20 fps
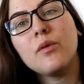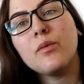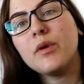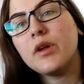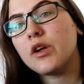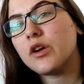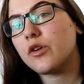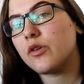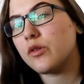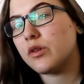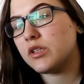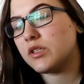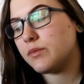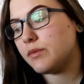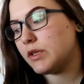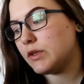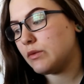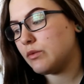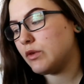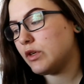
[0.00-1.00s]
we are going to
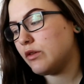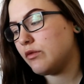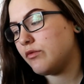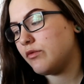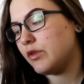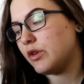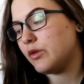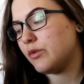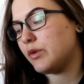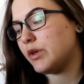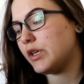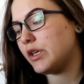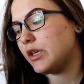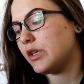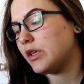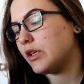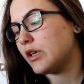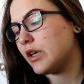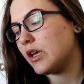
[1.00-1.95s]
be reviewing